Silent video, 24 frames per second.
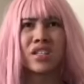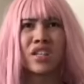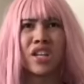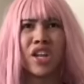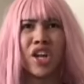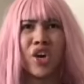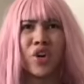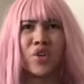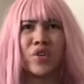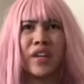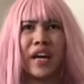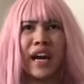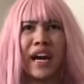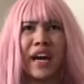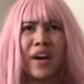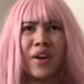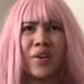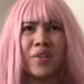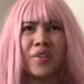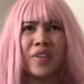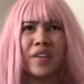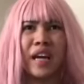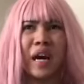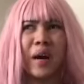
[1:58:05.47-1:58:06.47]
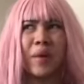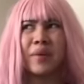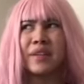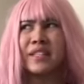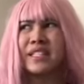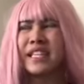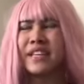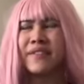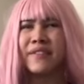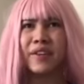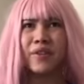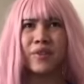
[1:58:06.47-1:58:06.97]
Slow down? I
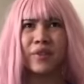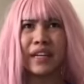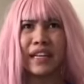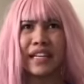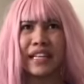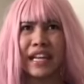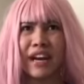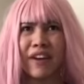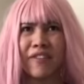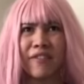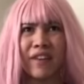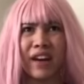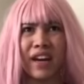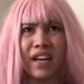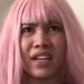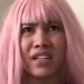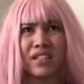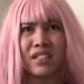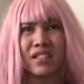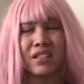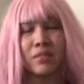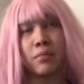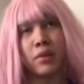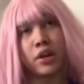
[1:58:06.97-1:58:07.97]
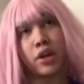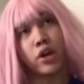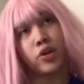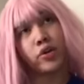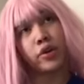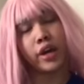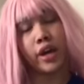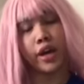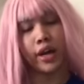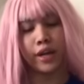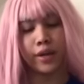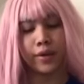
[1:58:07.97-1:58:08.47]
wasn't even reading that fast, but
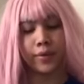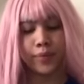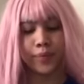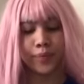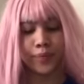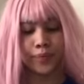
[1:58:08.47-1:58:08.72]
okay.